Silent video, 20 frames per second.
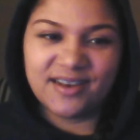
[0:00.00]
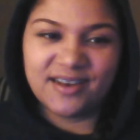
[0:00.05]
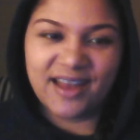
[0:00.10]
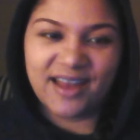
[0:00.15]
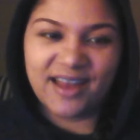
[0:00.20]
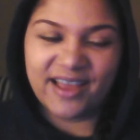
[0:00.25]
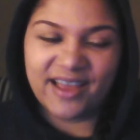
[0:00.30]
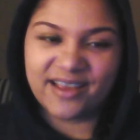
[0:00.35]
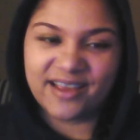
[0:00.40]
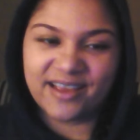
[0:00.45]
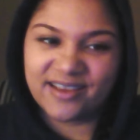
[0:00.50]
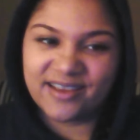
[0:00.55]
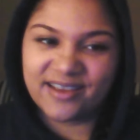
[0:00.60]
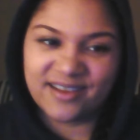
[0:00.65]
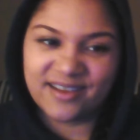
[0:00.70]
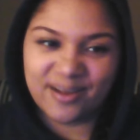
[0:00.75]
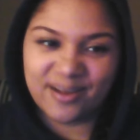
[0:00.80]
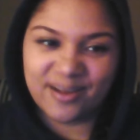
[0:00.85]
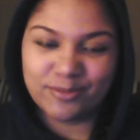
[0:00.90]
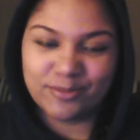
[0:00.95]

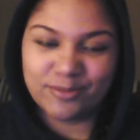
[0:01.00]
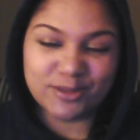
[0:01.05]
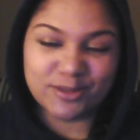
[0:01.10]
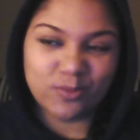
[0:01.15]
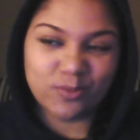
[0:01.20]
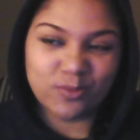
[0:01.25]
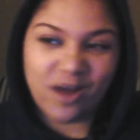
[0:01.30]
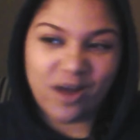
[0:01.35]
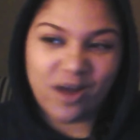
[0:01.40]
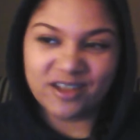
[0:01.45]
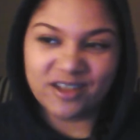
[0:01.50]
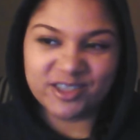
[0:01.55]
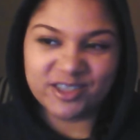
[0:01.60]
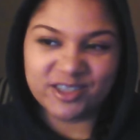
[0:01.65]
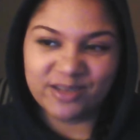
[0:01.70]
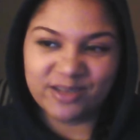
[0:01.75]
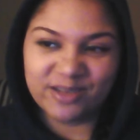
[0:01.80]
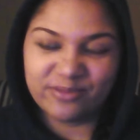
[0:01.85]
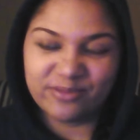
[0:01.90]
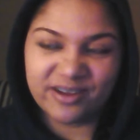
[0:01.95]
Like, I'm just
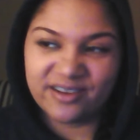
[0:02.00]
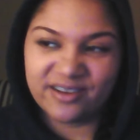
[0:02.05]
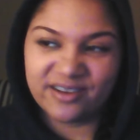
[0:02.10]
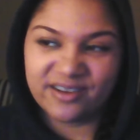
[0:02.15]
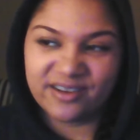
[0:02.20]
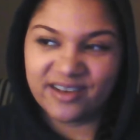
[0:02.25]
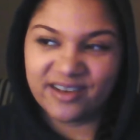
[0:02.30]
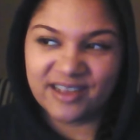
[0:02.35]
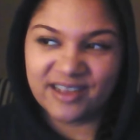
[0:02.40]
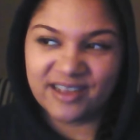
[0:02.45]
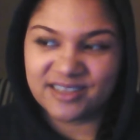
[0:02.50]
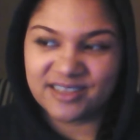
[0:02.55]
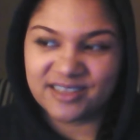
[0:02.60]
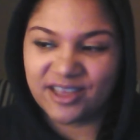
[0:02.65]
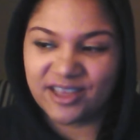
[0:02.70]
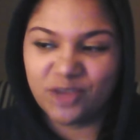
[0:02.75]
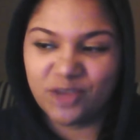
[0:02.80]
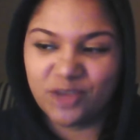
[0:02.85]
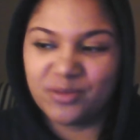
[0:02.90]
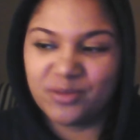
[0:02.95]
watching, but as
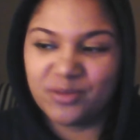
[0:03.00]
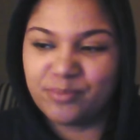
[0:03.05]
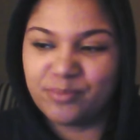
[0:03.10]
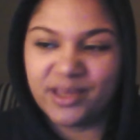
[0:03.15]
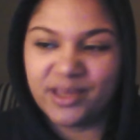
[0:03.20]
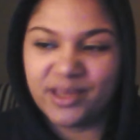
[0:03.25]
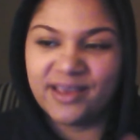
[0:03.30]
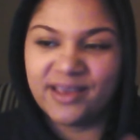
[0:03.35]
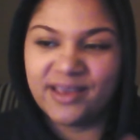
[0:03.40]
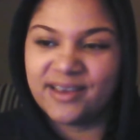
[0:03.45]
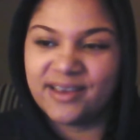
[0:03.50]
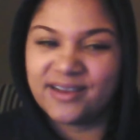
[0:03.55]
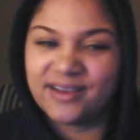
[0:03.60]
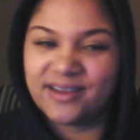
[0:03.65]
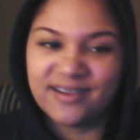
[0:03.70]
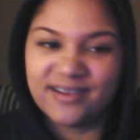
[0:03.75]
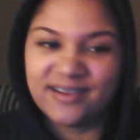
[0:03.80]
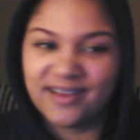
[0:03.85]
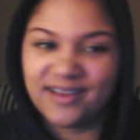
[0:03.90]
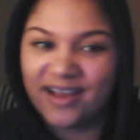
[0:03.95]
a human
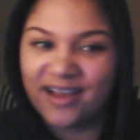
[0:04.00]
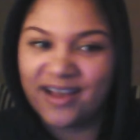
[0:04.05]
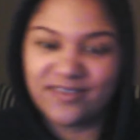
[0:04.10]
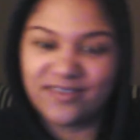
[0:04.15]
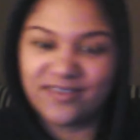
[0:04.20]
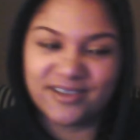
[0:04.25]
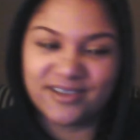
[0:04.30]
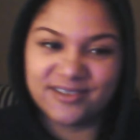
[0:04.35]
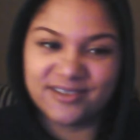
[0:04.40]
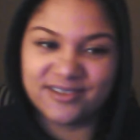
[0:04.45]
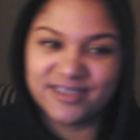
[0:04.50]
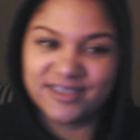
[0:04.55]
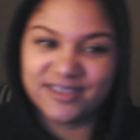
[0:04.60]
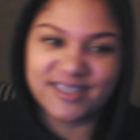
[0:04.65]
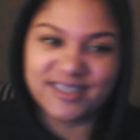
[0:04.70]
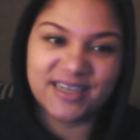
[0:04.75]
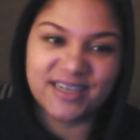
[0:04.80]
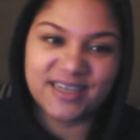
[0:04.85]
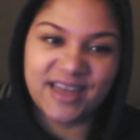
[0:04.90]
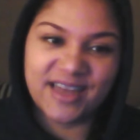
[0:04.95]
being, I have to
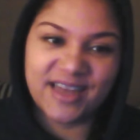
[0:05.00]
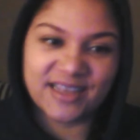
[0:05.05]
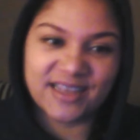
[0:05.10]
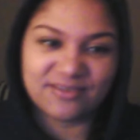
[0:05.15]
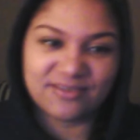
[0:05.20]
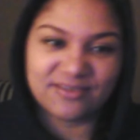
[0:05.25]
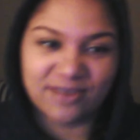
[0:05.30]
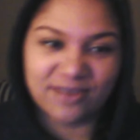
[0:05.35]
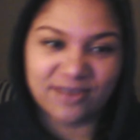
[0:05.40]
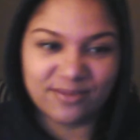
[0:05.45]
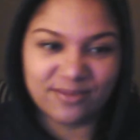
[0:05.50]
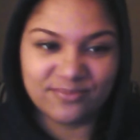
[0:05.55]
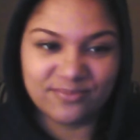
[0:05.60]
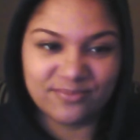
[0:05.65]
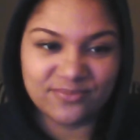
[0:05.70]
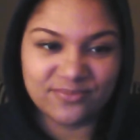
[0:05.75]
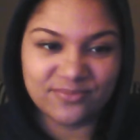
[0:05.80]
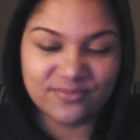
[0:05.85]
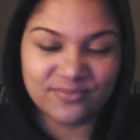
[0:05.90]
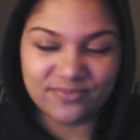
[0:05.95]
disconnect
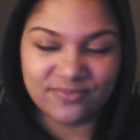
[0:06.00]
from